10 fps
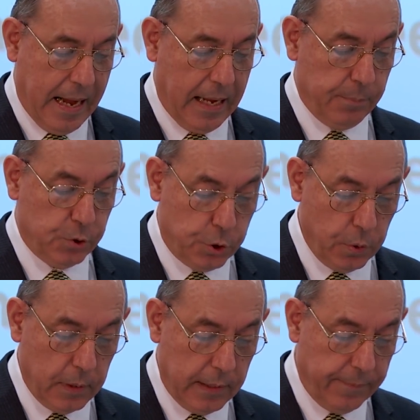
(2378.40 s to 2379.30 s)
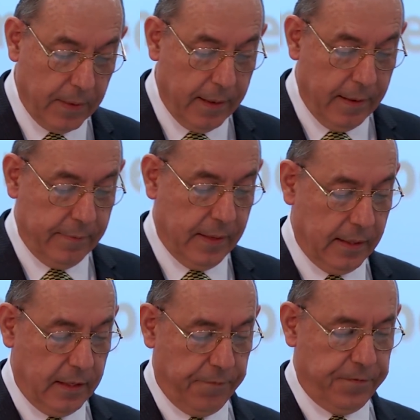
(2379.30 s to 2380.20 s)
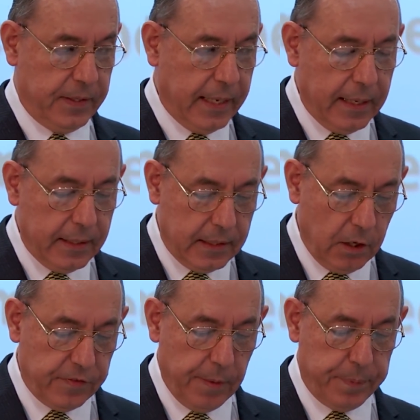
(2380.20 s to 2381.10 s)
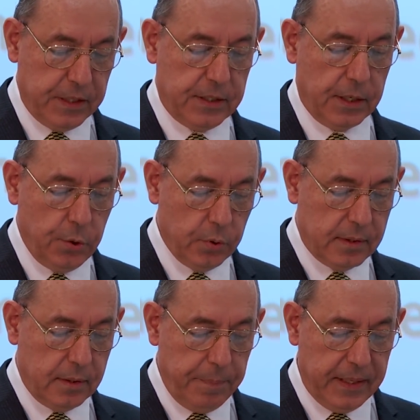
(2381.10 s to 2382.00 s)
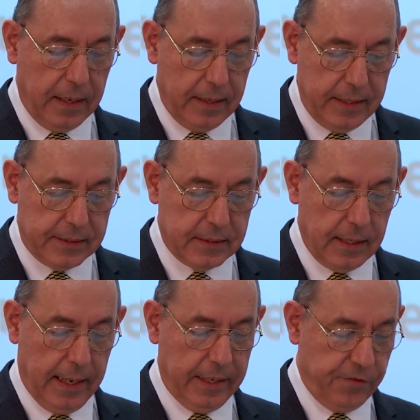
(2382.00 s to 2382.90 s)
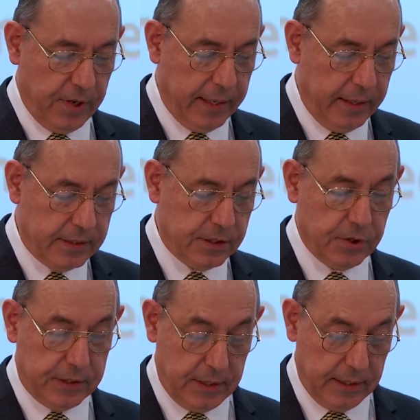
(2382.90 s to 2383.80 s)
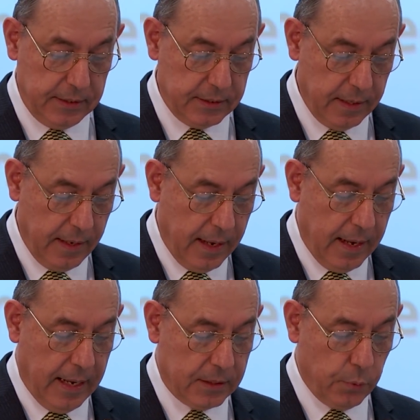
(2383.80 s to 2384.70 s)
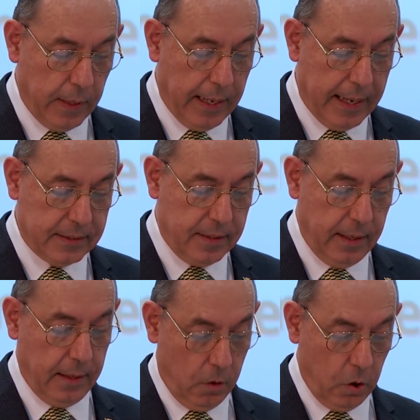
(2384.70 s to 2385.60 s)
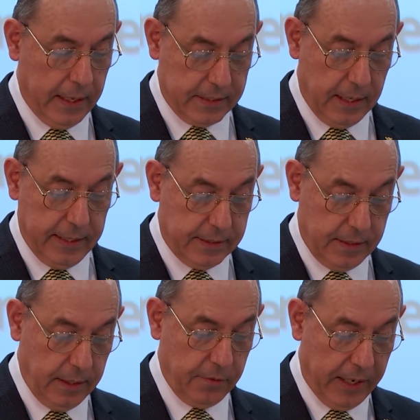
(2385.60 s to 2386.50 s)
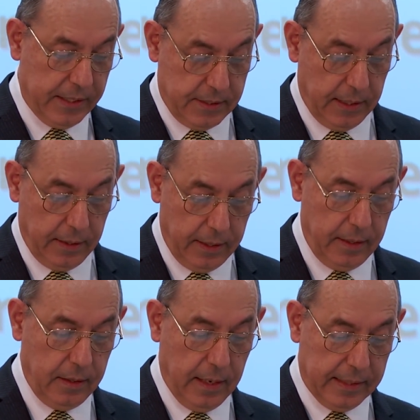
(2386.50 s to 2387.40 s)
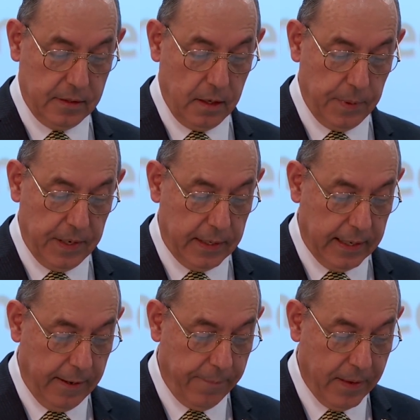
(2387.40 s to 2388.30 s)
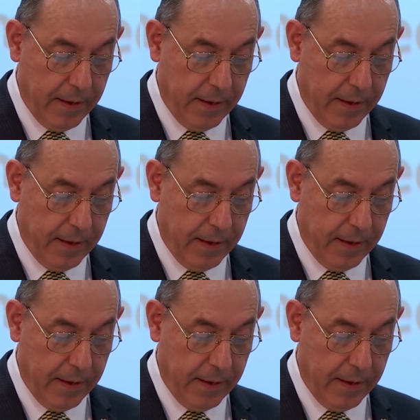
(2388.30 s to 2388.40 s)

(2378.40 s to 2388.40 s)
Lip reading: I am sure that the fidelity of the persecuted Middle East and Chinese Christians, as well as the Ola Celeste rising in Latin America,